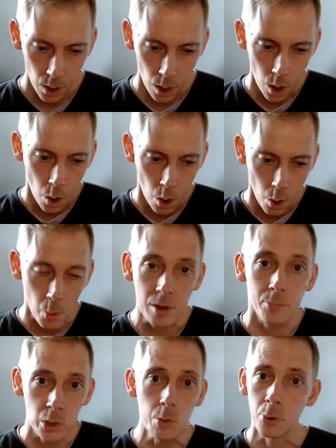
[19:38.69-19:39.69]
when
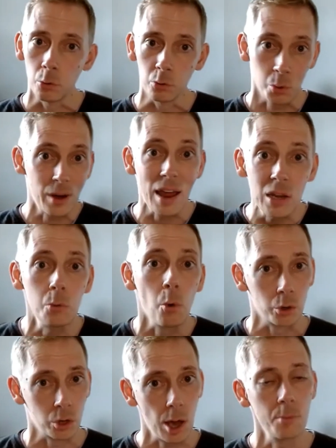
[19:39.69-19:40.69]
anyone
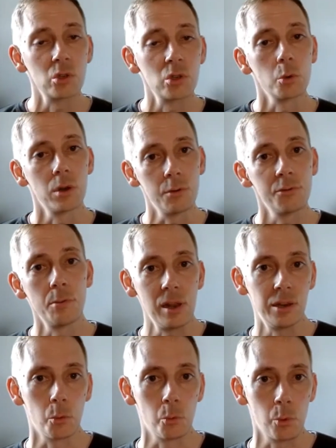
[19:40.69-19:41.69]
comes to an unfamiliar
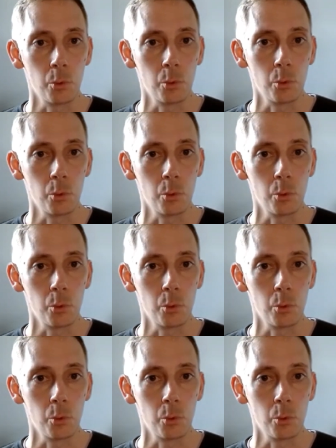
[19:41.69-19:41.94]
word,